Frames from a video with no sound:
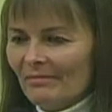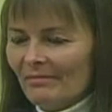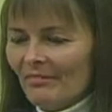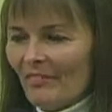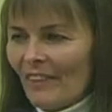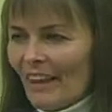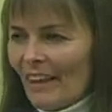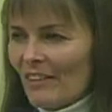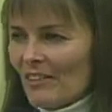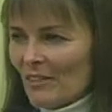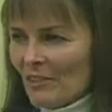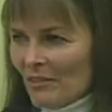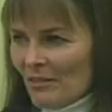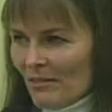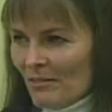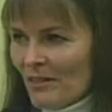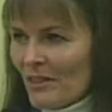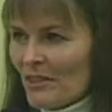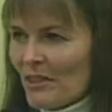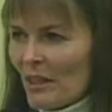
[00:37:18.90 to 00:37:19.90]
And that's
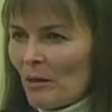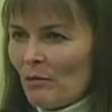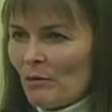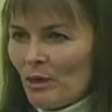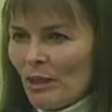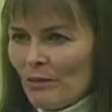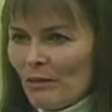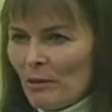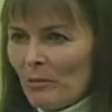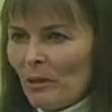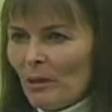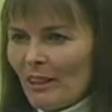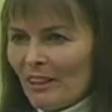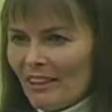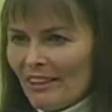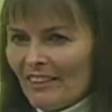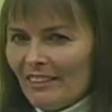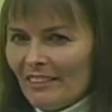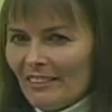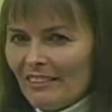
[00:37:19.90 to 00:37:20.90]
the same for everybody,
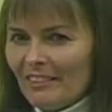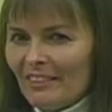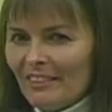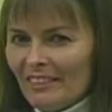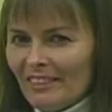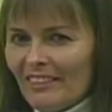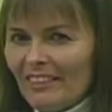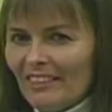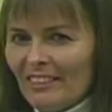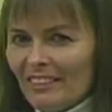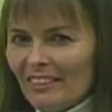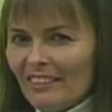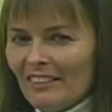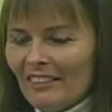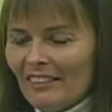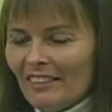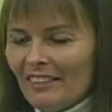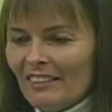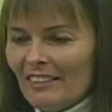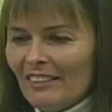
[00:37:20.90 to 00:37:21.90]
yeah.
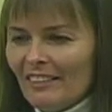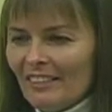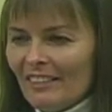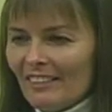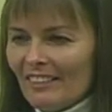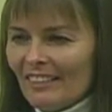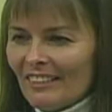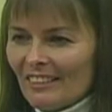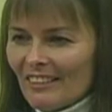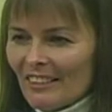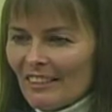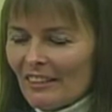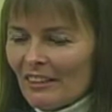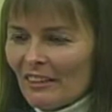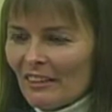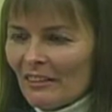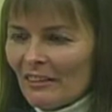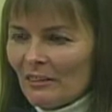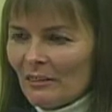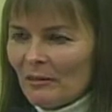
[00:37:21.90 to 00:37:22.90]
Mm-hmm. That
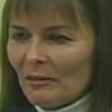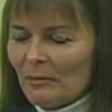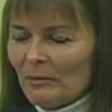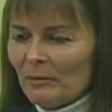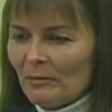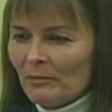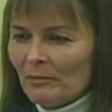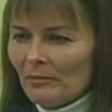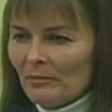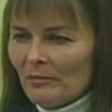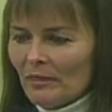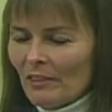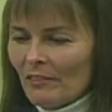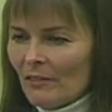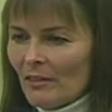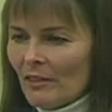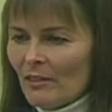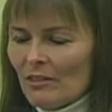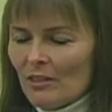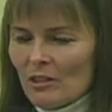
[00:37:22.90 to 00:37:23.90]
if
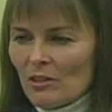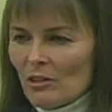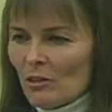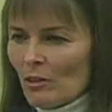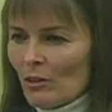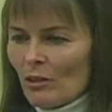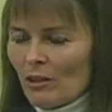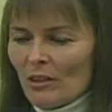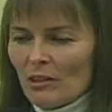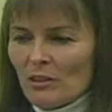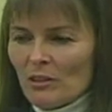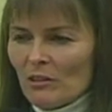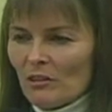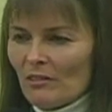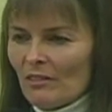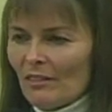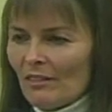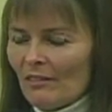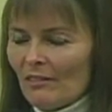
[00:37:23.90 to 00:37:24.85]
it just occurs.